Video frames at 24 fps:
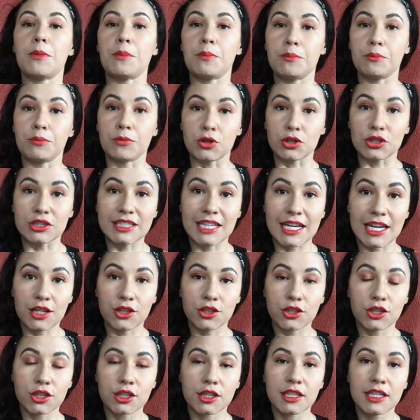
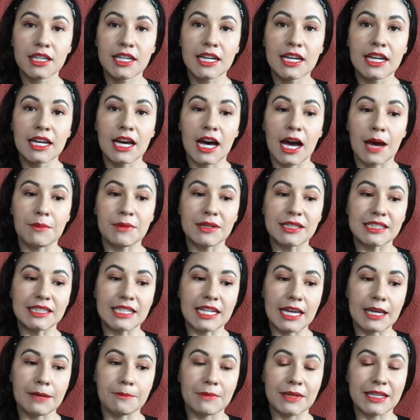Mertailor. His
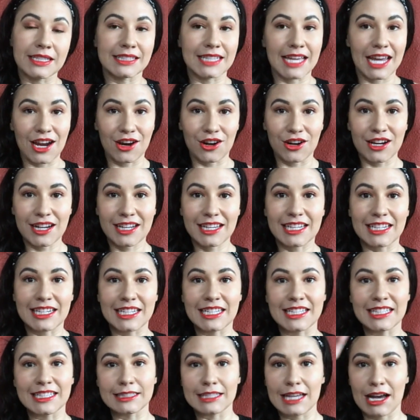name is Eric, and he
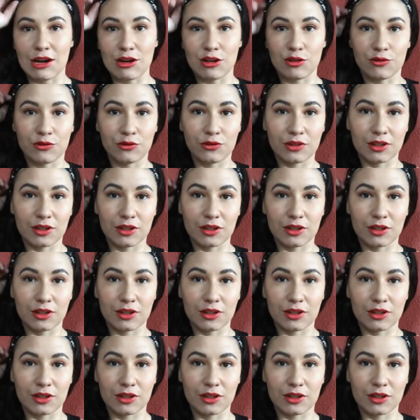is out of